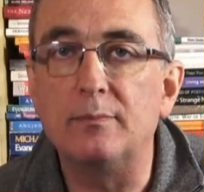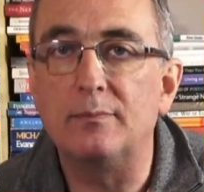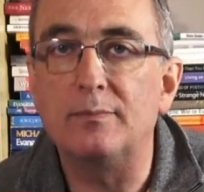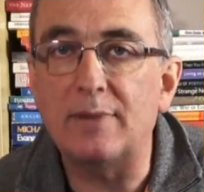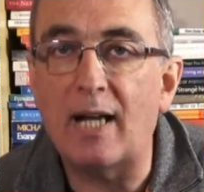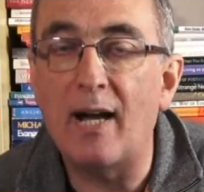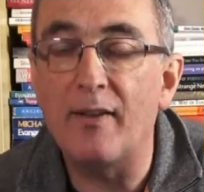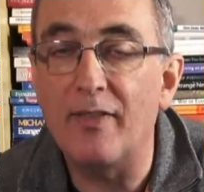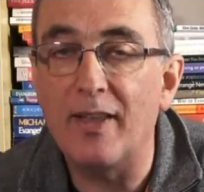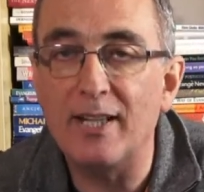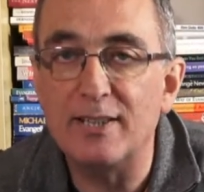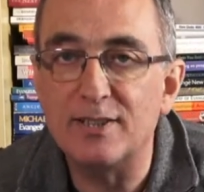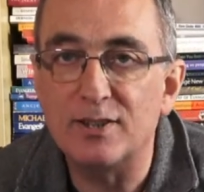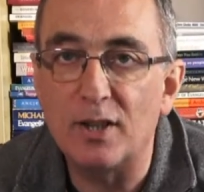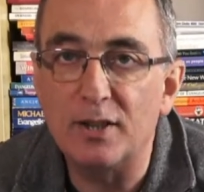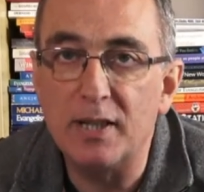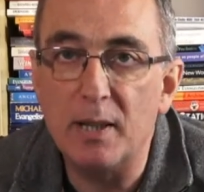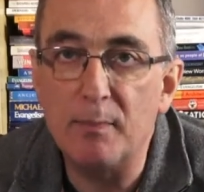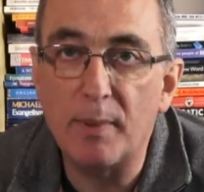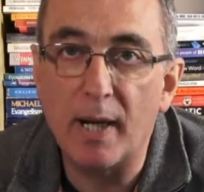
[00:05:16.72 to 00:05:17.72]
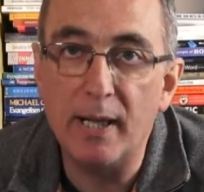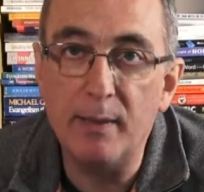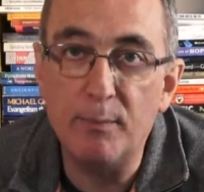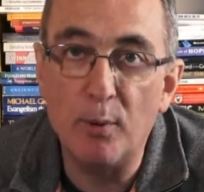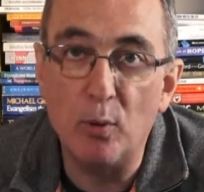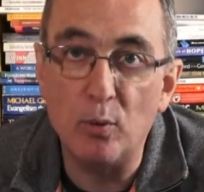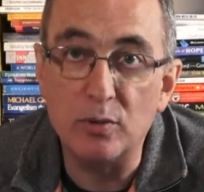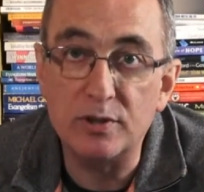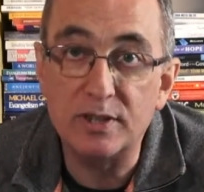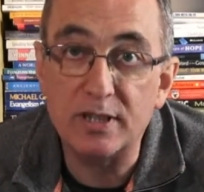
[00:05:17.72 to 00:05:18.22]
I think study
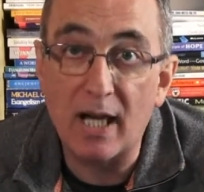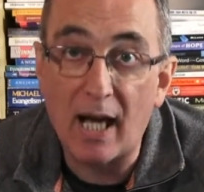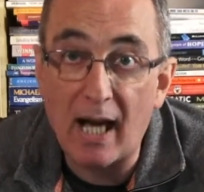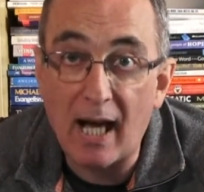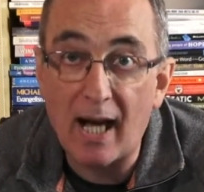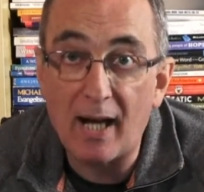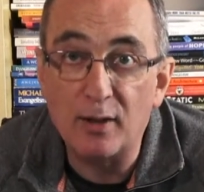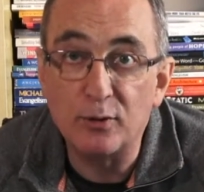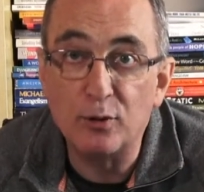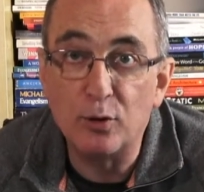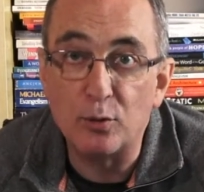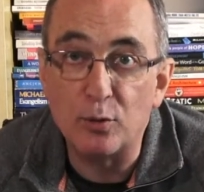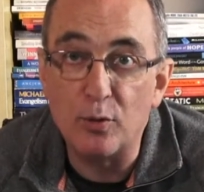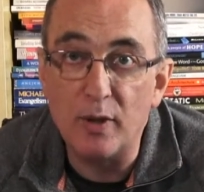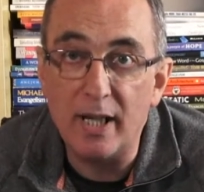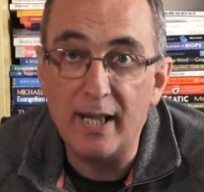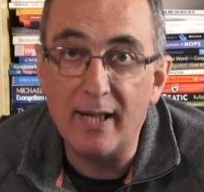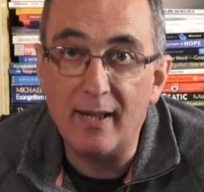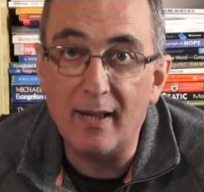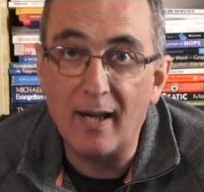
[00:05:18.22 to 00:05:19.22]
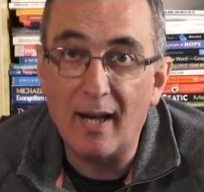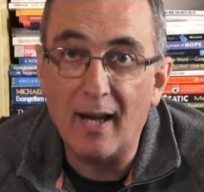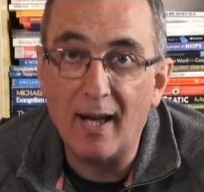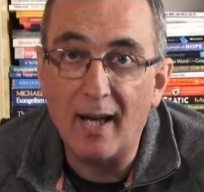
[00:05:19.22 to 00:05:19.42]
Bibles are great.